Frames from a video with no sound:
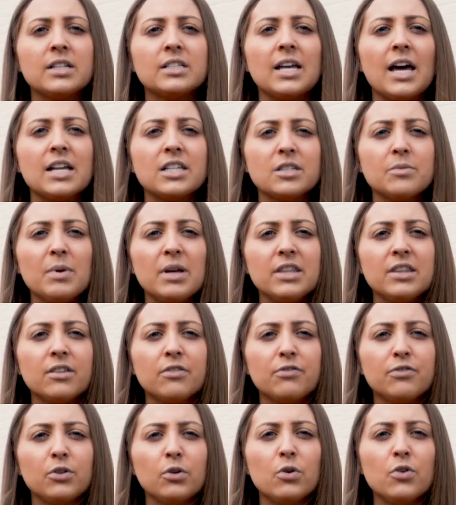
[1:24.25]
To estimate
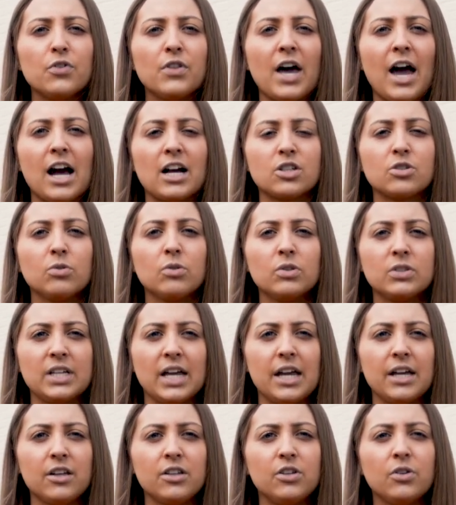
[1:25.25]
the fuel in the actual
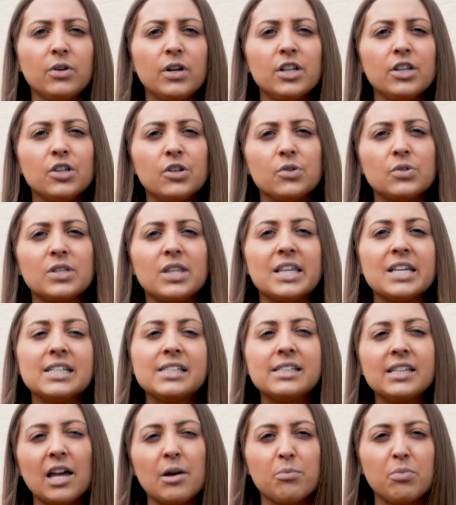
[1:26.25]
tank, you can use
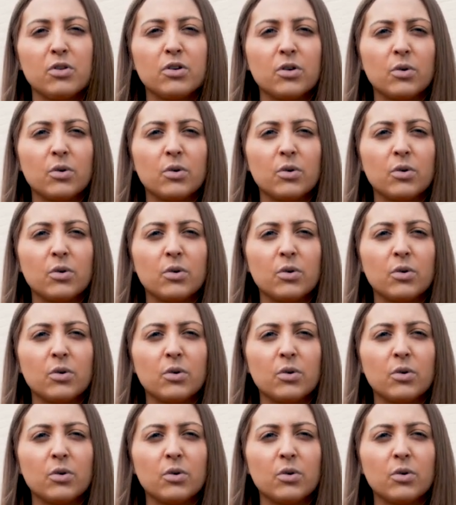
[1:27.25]
this sample